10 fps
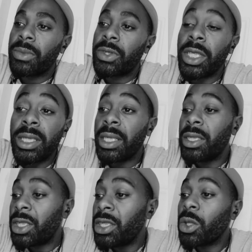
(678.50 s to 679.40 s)

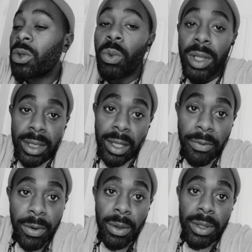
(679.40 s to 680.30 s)
she took it one
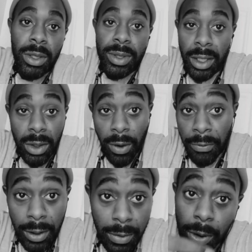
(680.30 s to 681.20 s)
step further. She was like, you know what,
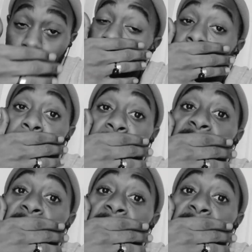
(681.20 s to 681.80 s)
fuck the bullshit.